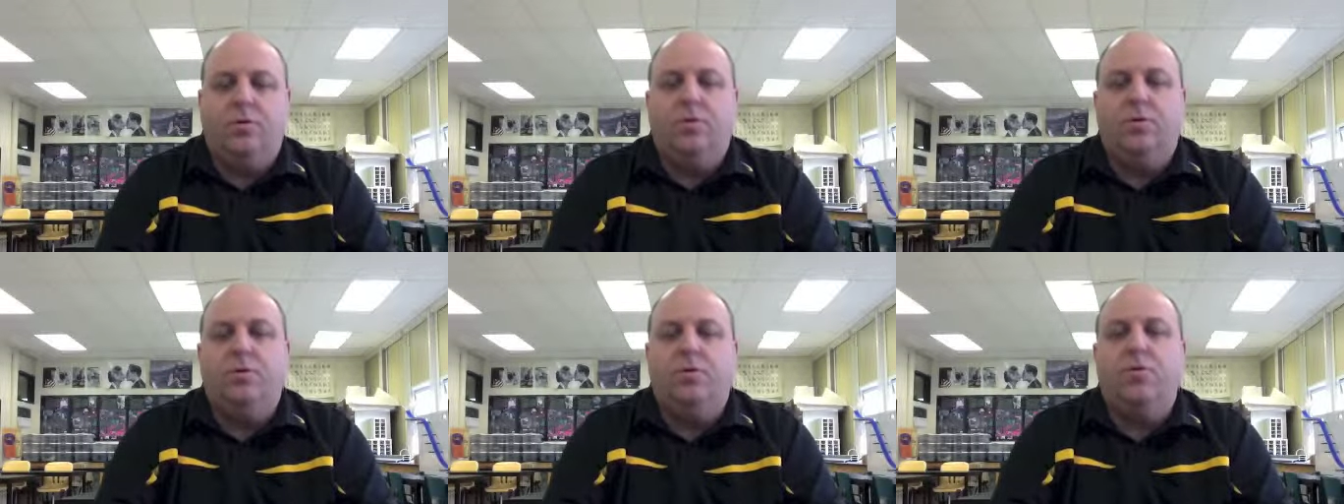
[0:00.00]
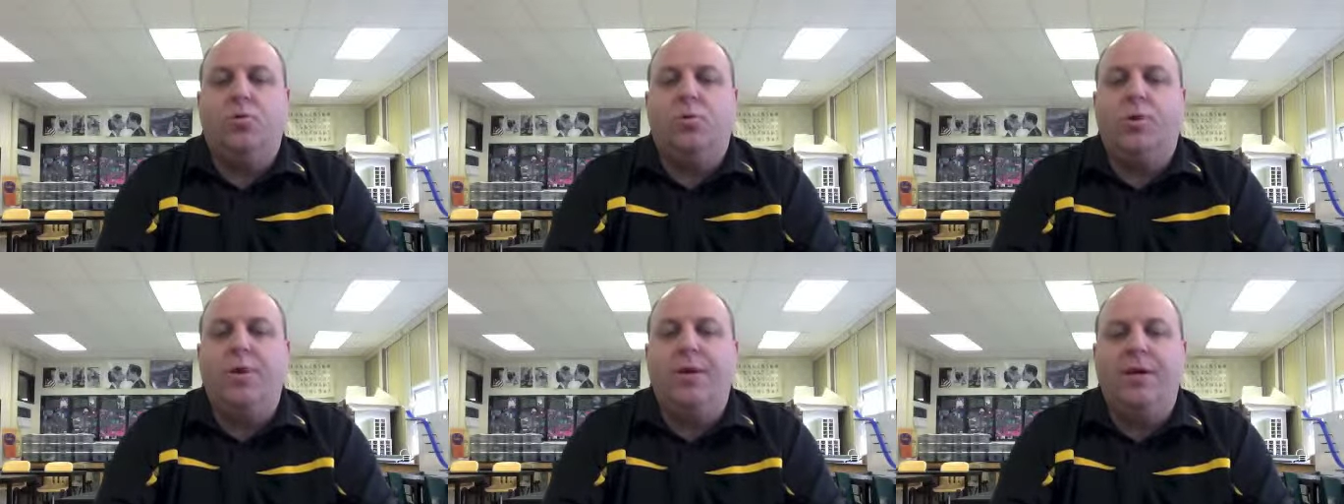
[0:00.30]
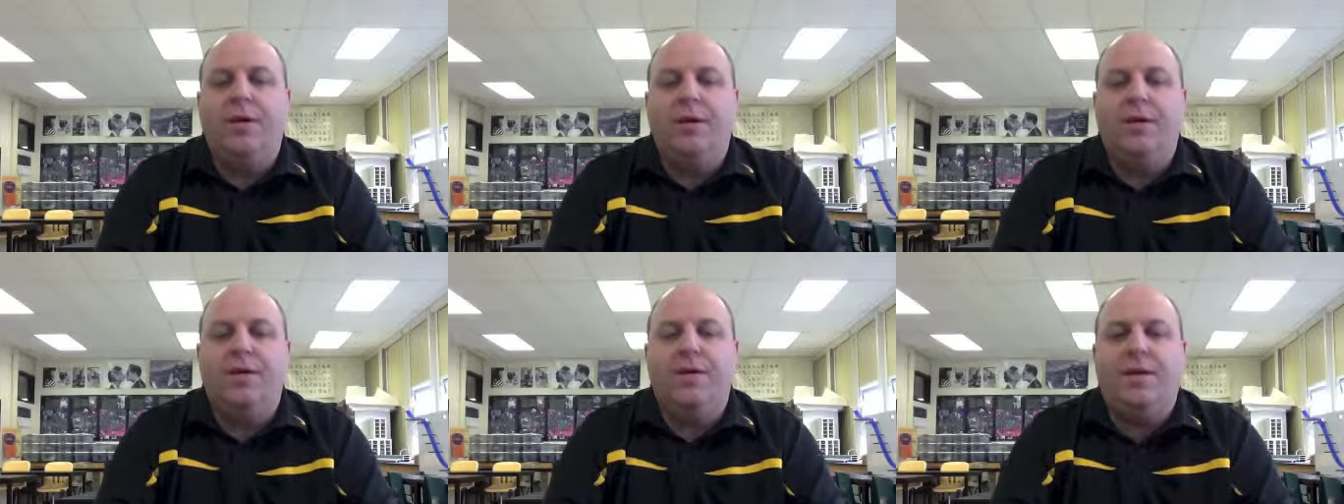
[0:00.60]
So what do you
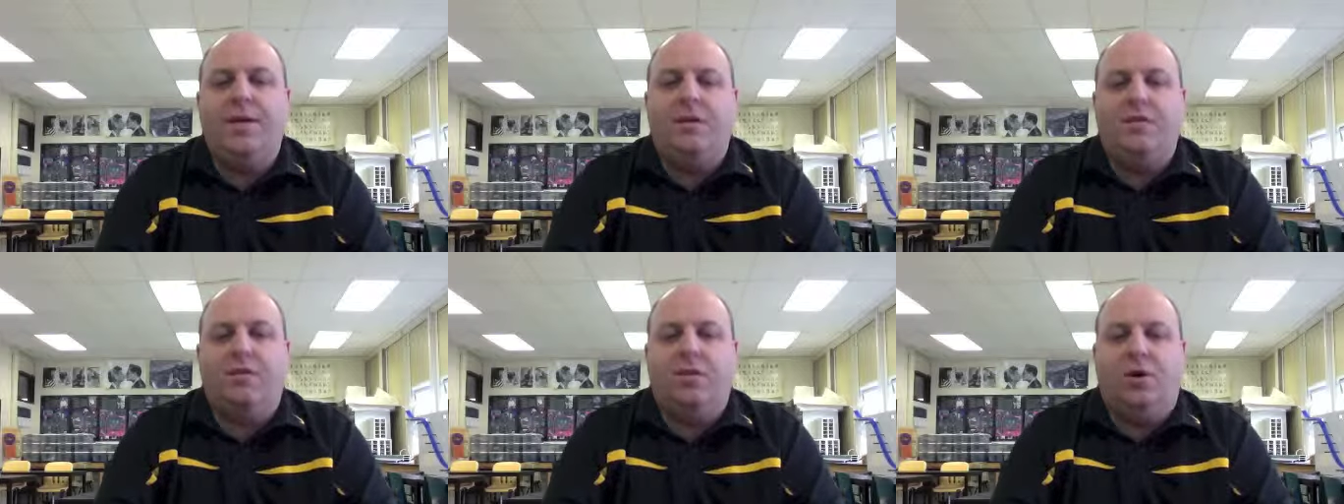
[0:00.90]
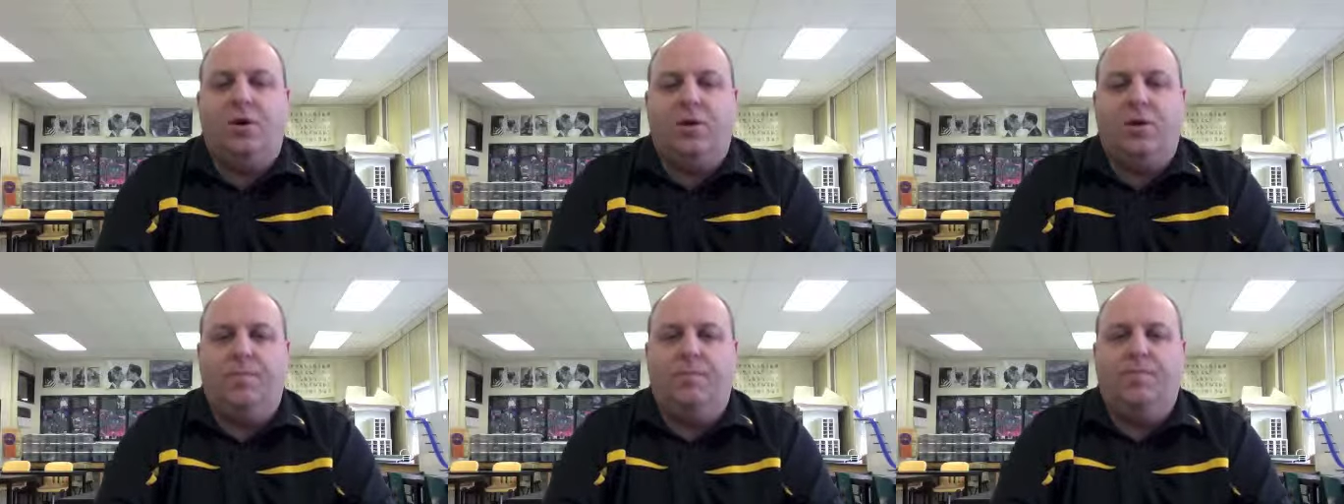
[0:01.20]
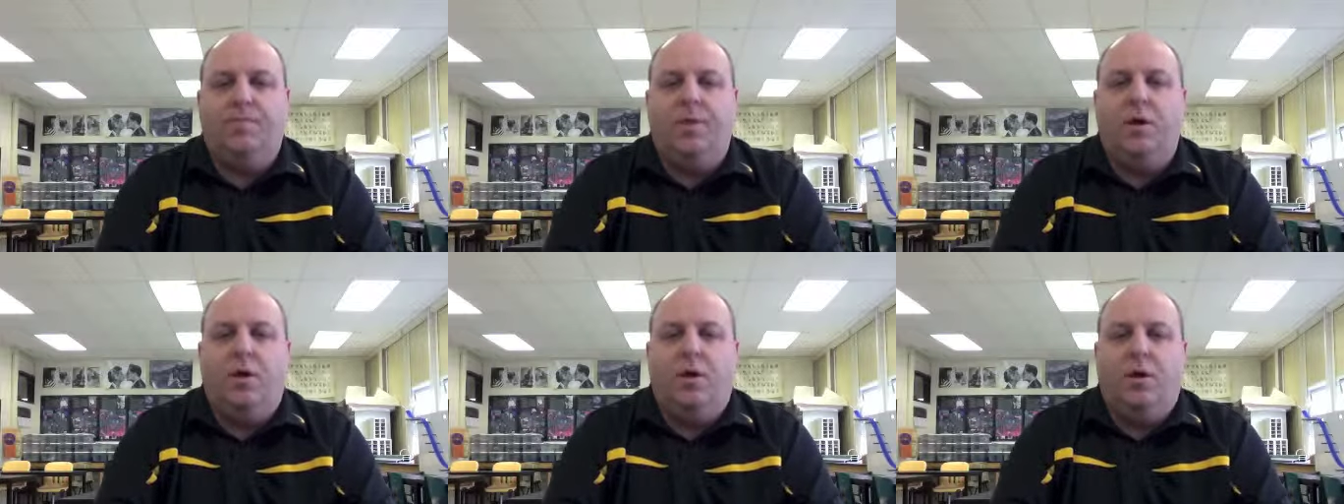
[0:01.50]
need to get started?
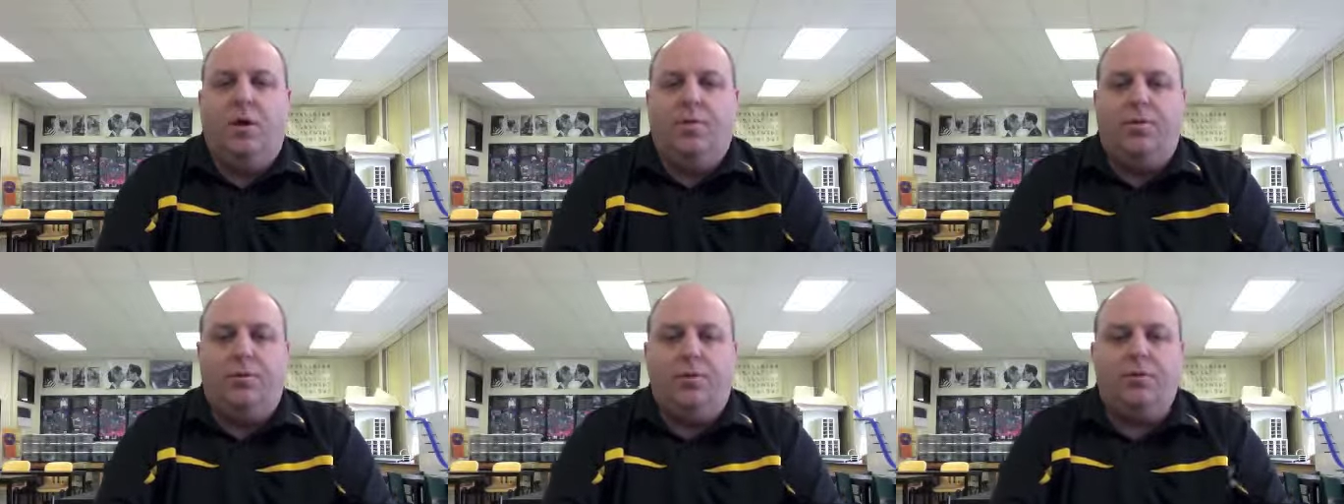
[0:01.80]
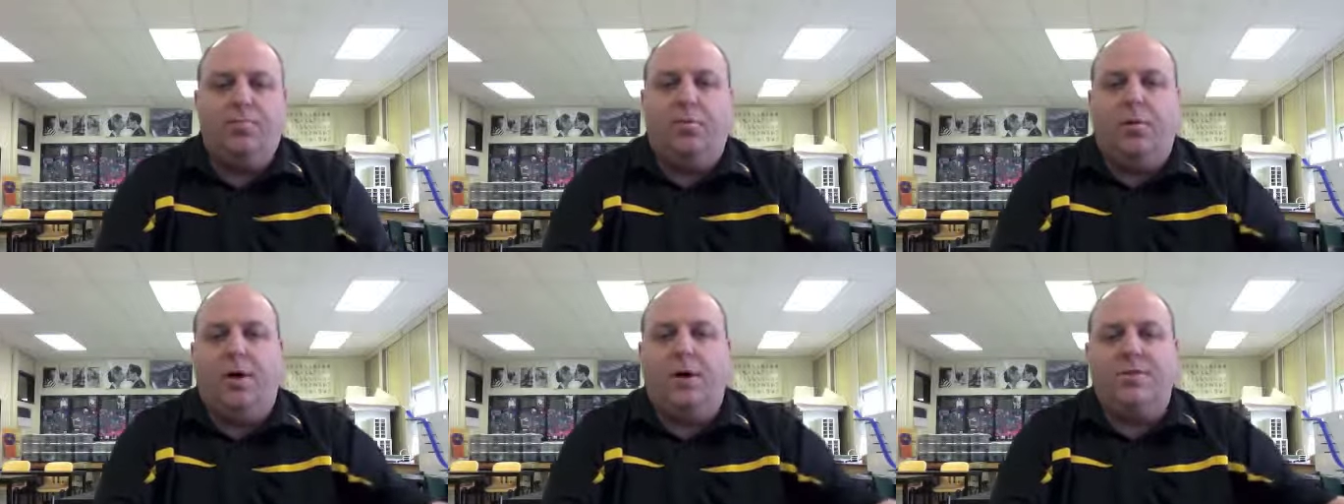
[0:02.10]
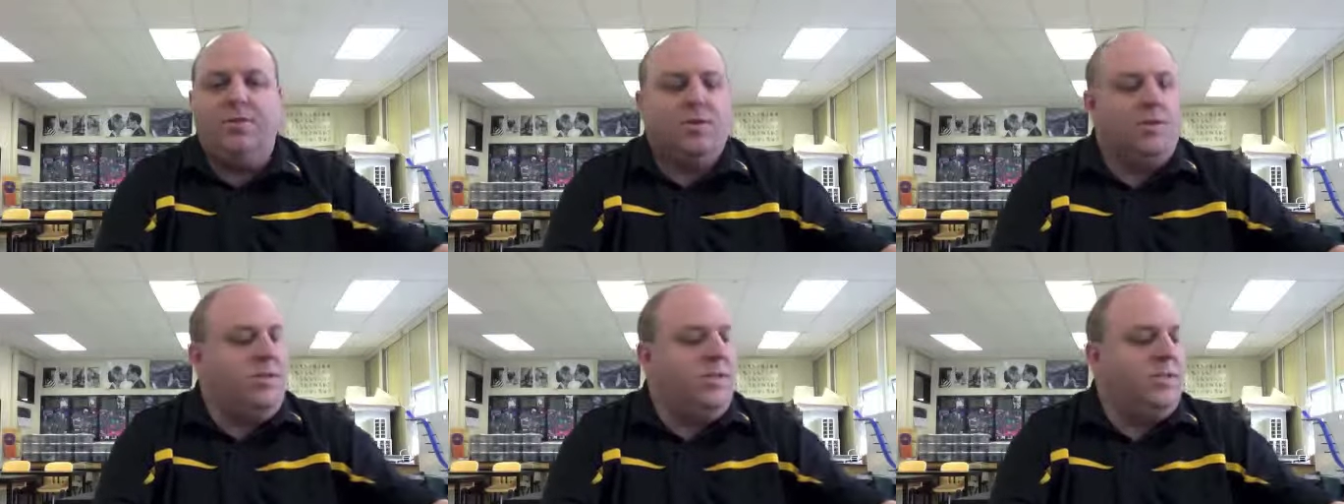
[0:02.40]
The
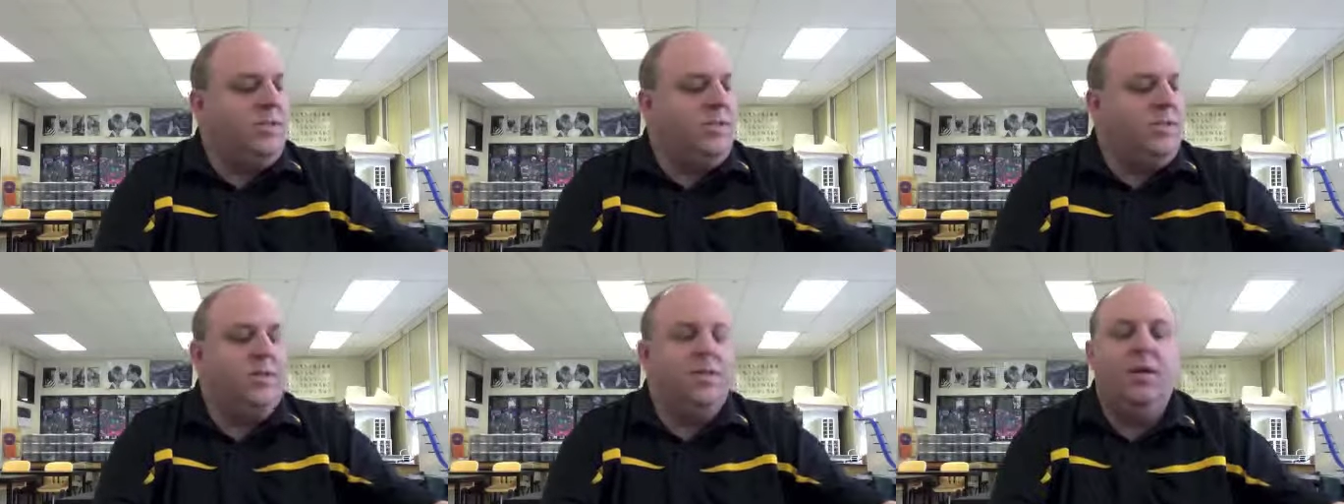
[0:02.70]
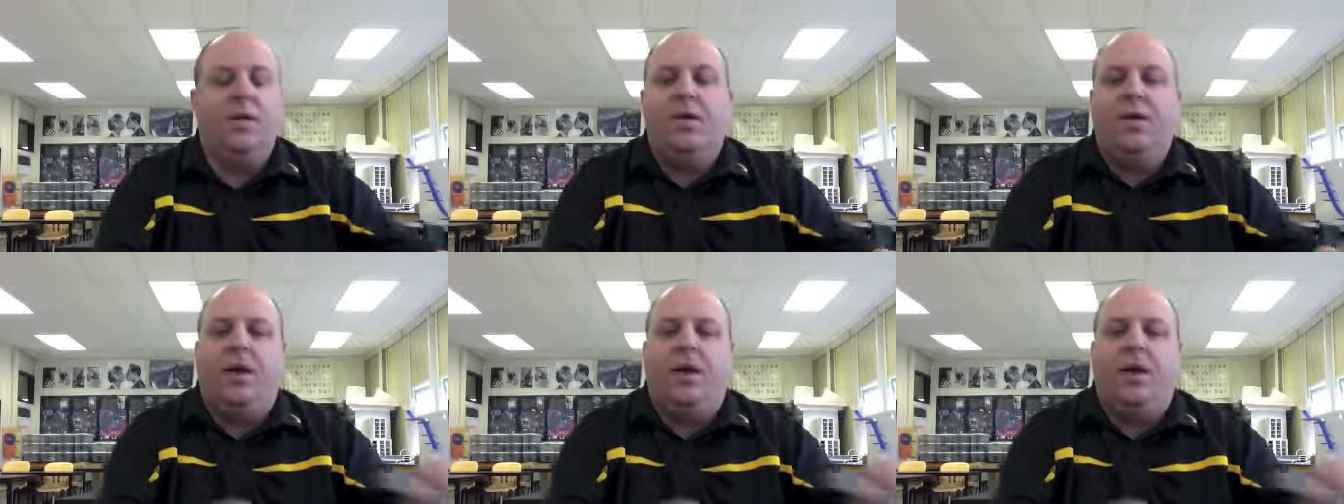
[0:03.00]
supplies are listed,